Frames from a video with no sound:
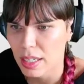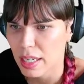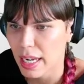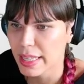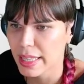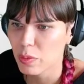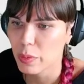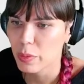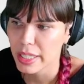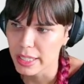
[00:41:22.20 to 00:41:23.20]
And then
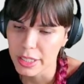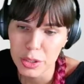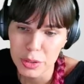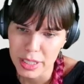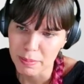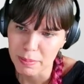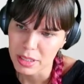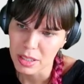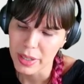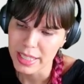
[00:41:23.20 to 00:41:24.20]
we use them.
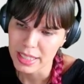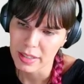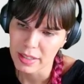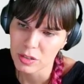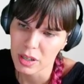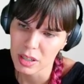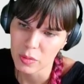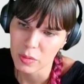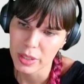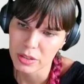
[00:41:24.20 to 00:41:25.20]
So inside of draw,
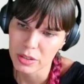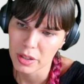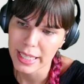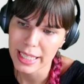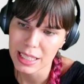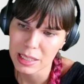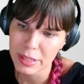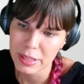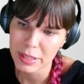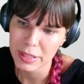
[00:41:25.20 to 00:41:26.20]
we are drawing an ellipse
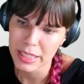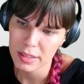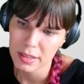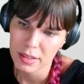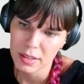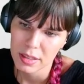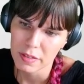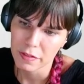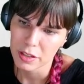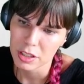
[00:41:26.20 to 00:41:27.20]
here. The
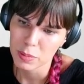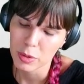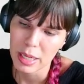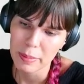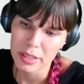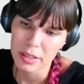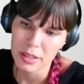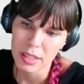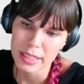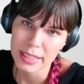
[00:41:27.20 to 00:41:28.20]
first
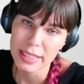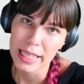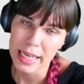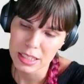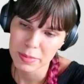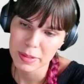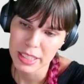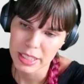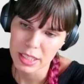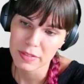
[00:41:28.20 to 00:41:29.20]
parameter is the x
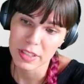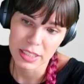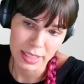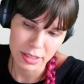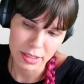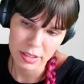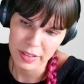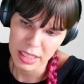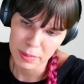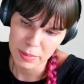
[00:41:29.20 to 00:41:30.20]
position of the center of the
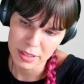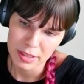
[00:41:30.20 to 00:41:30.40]
ellipse.